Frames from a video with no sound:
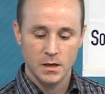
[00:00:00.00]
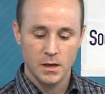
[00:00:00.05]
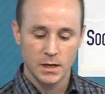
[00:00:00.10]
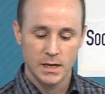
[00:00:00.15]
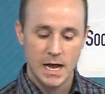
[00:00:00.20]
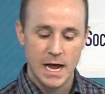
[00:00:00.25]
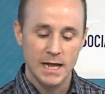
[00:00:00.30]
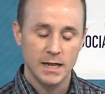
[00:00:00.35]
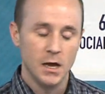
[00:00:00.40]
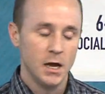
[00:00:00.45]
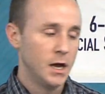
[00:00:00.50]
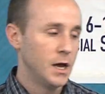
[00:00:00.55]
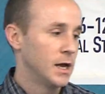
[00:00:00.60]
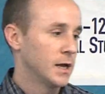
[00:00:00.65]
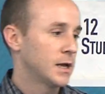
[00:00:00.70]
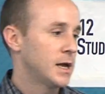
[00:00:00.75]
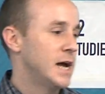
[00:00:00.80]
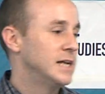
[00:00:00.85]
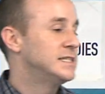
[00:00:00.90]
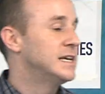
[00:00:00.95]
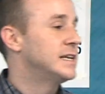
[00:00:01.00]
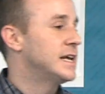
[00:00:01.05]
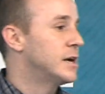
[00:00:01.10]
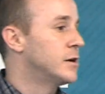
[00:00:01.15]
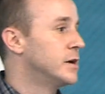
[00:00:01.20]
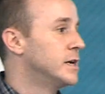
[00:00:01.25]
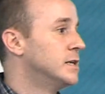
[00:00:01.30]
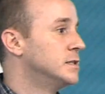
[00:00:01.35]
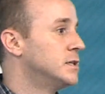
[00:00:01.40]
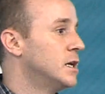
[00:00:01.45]
content
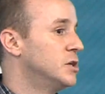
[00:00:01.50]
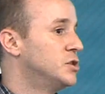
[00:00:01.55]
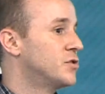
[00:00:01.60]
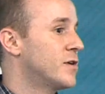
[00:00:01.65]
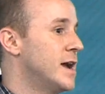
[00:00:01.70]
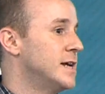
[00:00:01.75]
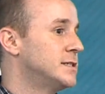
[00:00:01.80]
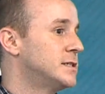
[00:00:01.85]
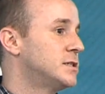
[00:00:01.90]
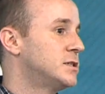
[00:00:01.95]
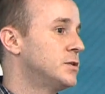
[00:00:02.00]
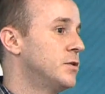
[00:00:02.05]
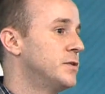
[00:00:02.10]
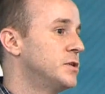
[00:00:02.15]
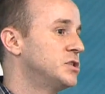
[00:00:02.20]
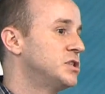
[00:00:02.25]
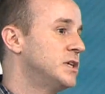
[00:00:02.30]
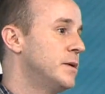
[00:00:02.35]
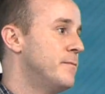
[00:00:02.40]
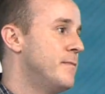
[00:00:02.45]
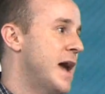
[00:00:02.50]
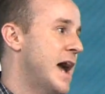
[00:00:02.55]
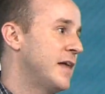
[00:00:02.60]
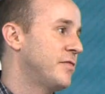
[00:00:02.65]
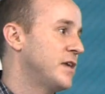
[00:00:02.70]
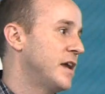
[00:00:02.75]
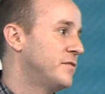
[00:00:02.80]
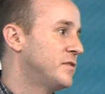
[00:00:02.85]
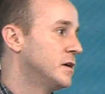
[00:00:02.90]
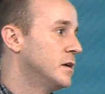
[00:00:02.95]
areas addressed. So there's some math.
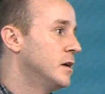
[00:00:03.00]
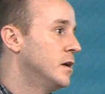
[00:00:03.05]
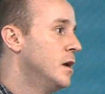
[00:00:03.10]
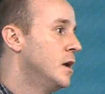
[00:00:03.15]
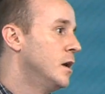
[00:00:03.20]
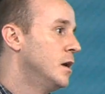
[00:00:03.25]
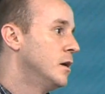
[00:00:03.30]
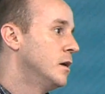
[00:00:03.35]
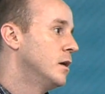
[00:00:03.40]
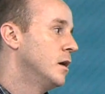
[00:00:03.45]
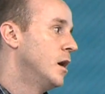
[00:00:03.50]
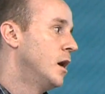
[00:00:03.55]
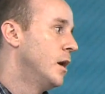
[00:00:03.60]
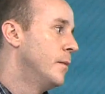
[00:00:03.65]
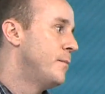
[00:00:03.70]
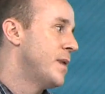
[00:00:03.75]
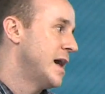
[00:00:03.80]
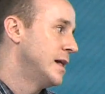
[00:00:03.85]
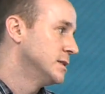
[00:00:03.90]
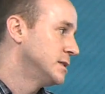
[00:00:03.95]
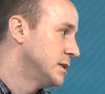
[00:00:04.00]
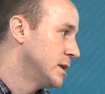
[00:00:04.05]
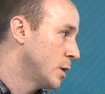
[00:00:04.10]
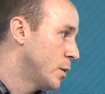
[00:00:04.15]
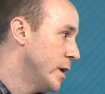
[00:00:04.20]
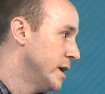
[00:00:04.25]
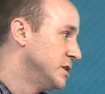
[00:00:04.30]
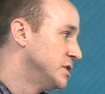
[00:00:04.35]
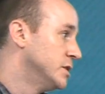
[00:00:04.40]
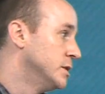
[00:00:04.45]
They have to balance an
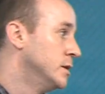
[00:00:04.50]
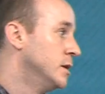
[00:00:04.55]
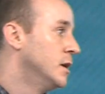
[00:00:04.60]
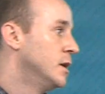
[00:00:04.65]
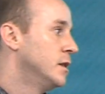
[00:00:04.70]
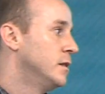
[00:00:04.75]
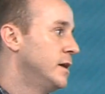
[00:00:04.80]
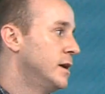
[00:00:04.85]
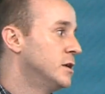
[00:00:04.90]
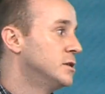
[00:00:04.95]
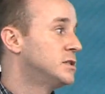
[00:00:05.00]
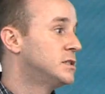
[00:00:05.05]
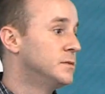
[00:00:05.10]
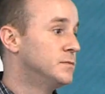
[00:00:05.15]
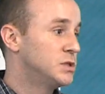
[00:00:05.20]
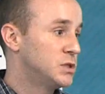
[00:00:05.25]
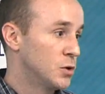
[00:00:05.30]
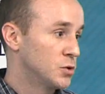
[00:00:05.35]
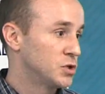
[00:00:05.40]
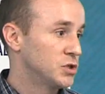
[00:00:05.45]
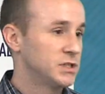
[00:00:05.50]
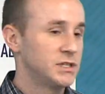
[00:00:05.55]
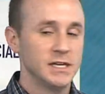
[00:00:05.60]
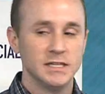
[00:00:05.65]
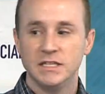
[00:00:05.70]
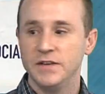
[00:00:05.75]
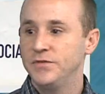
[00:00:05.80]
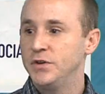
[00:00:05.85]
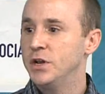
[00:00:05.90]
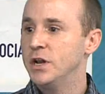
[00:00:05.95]
equation. There's some social
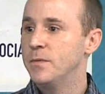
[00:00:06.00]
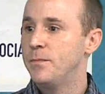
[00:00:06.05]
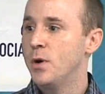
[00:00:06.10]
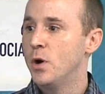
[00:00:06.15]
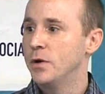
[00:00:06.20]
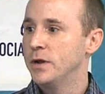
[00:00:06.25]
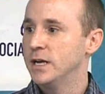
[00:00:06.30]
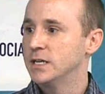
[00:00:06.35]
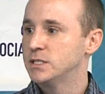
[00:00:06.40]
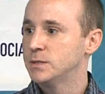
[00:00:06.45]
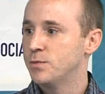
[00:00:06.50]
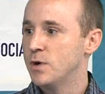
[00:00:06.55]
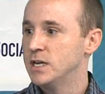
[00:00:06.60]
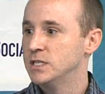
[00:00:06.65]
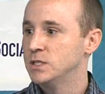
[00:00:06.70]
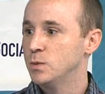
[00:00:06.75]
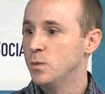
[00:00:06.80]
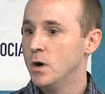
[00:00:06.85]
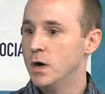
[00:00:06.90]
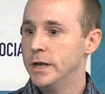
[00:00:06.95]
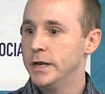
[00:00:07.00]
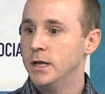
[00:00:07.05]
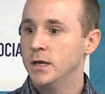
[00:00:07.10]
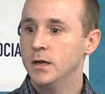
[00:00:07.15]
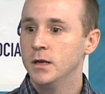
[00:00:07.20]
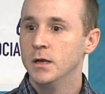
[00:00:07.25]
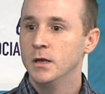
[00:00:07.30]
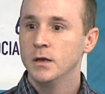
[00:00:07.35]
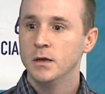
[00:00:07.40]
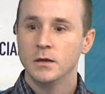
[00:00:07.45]
studies. If you did a Pony Express one,
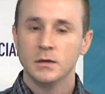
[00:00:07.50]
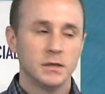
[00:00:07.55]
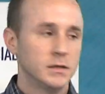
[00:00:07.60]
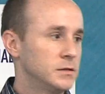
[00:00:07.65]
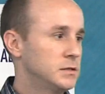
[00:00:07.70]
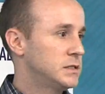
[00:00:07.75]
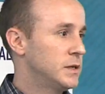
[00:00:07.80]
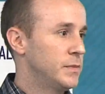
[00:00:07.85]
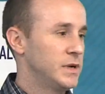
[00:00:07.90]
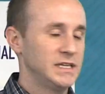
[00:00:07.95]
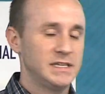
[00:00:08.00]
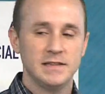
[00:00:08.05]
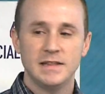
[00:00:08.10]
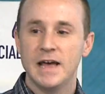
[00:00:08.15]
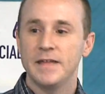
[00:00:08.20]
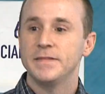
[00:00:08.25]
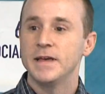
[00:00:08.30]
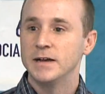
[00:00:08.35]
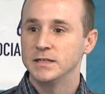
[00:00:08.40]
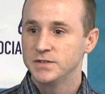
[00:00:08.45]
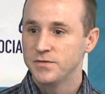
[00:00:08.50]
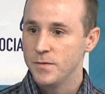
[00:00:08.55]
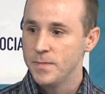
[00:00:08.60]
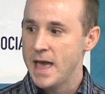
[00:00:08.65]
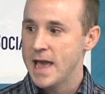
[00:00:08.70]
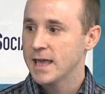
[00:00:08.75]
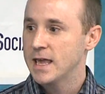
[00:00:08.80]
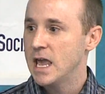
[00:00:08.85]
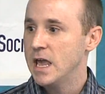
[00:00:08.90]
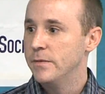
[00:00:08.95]
somebody did that. That's from
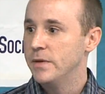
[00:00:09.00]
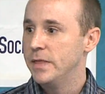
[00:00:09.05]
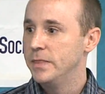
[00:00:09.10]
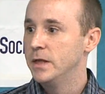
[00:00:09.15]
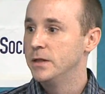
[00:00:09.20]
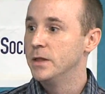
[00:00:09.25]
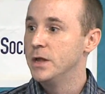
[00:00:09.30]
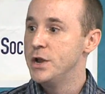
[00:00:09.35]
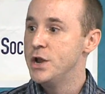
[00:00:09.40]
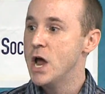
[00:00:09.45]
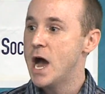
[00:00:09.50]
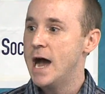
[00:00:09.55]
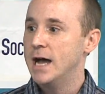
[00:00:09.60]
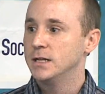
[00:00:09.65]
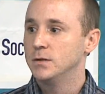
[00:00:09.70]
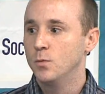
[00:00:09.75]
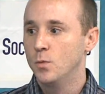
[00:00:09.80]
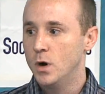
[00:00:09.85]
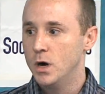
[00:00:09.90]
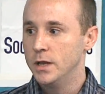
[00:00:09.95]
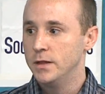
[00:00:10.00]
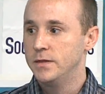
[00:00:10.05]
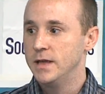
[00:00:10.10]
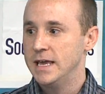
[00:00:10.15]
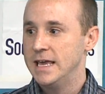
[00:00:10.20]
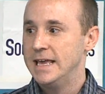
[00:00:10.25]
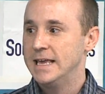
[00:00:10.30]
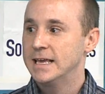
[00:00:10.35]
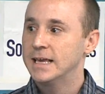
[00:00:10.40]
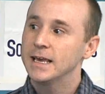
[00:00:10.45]
that game. And then the knot one, the
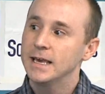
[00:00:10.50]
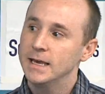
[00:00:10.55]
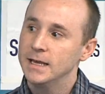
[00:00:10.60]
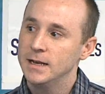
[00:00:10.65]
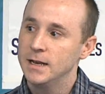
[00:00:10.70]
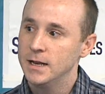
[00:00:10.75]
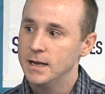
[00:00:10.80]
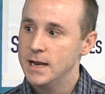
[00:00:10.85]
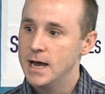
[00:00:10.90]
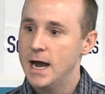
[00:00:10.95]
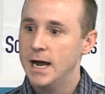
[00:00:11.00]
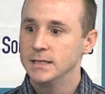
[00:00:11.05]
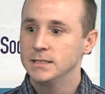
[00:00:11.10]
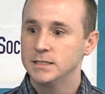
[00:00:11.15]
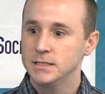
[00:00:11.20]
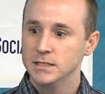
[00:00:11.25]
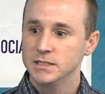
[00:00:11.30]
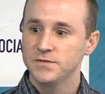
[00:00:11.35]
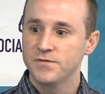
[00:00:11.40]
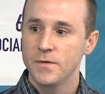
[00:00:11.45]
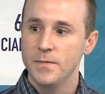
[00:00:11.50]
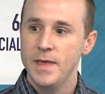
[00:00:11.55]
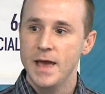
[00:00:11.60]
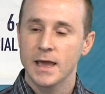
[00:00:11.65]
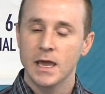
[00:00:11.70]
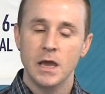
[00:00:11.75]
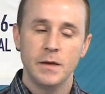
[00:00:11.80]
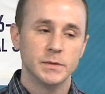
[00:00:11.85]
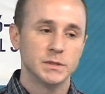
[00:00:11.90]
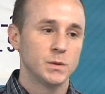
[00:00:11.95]
Incan knots, is from that
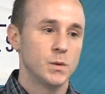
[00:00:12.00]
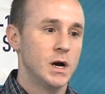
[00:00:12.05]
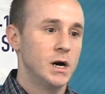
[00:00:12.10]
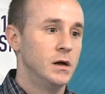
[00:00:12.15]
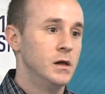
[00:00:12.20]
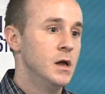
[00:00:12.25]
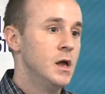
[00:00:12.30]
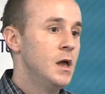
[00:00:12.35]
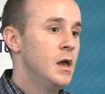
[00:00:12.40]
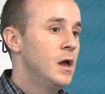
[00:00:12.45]
game as well.